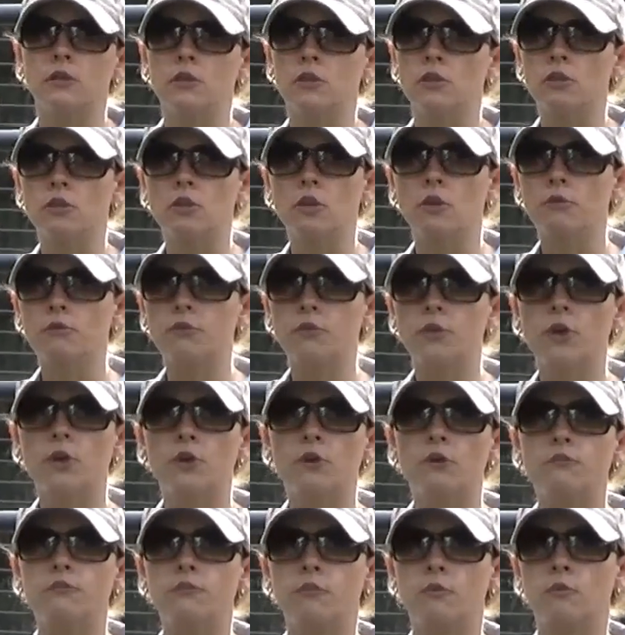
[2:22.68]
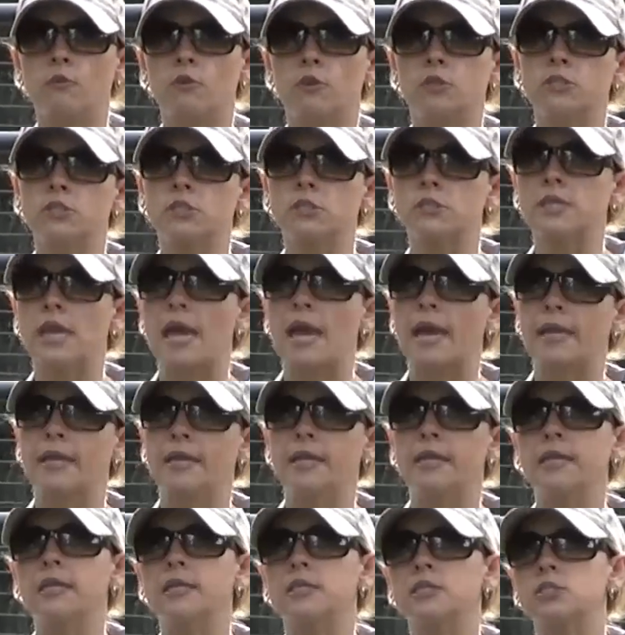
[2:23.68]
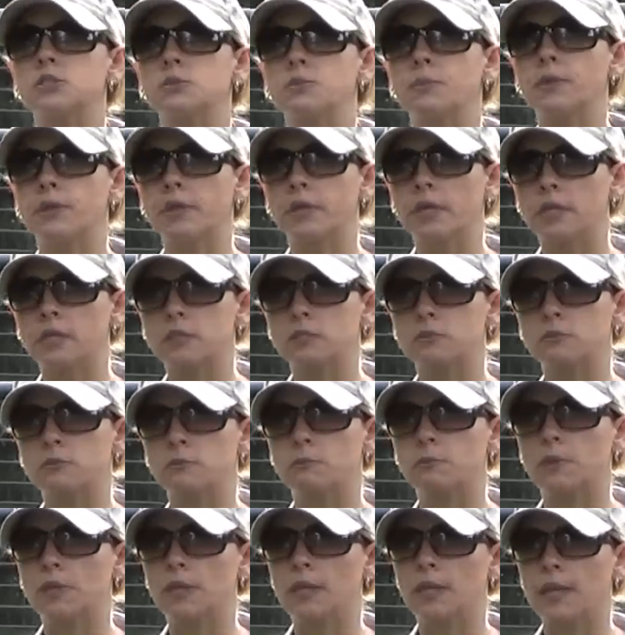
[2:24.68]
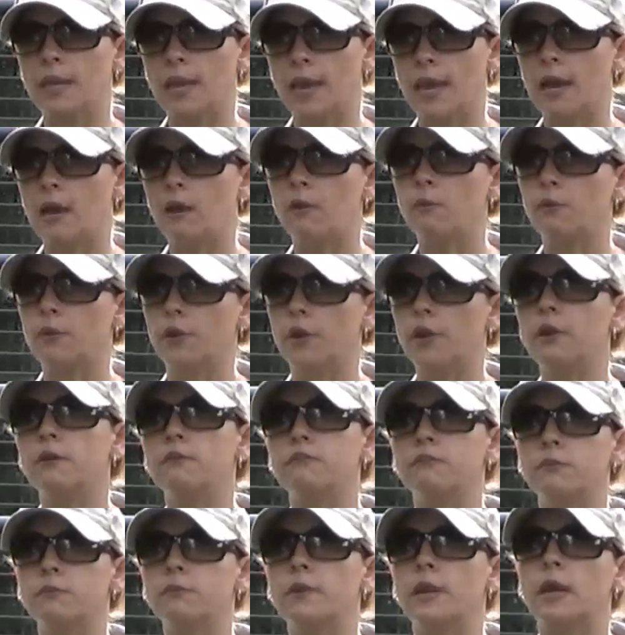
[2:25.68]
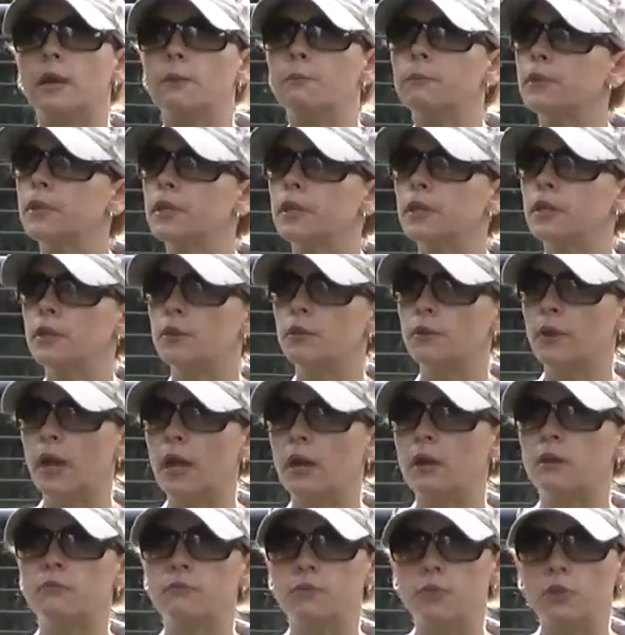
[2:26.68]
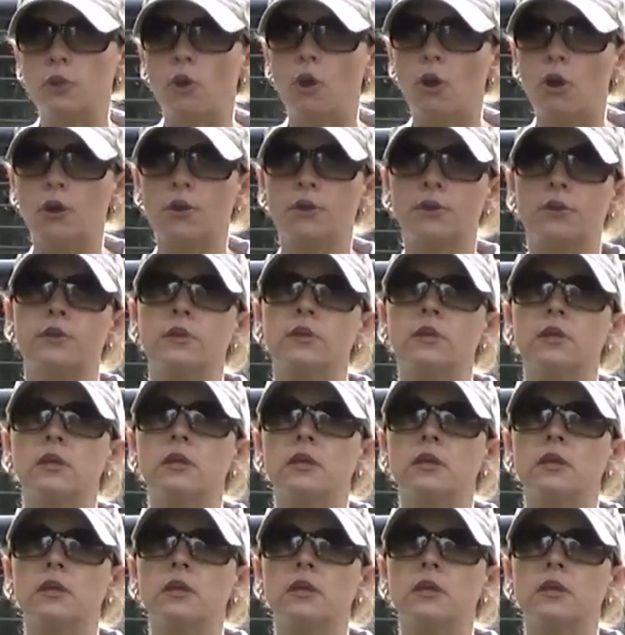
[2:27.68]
You don't know if the horse has had any experience with being out of a round pen or out of a yard.